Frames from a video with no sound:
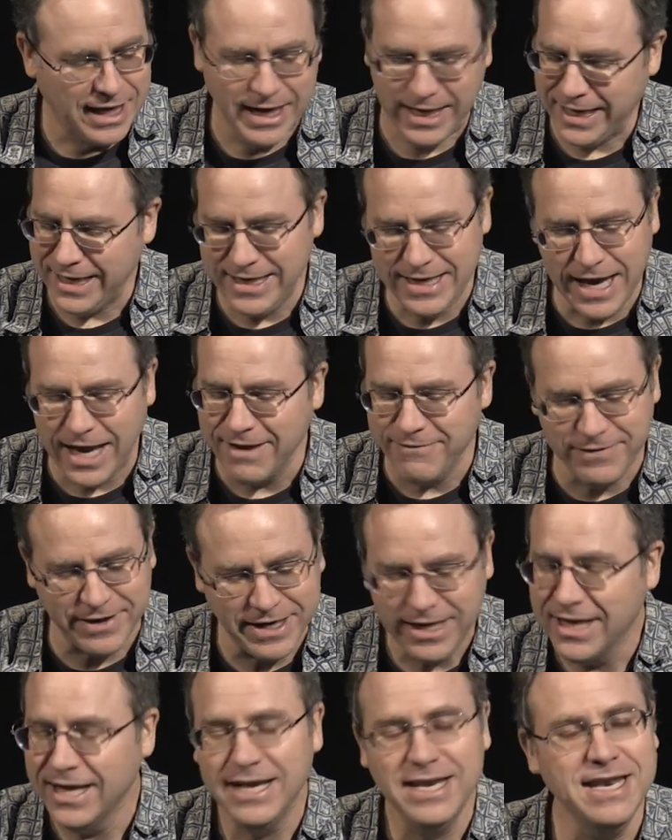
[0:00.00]
And none
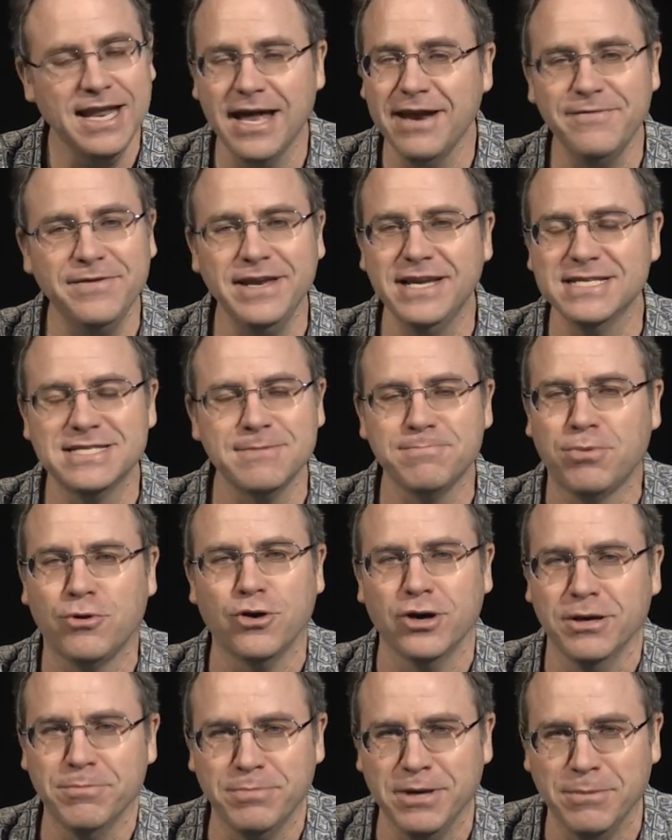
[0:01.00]
of it is
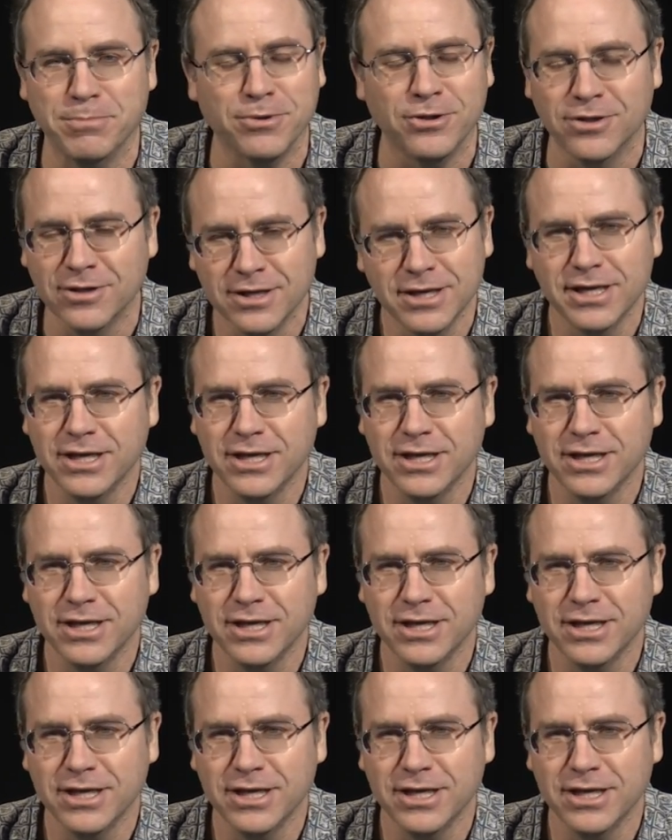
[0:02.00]
important, people.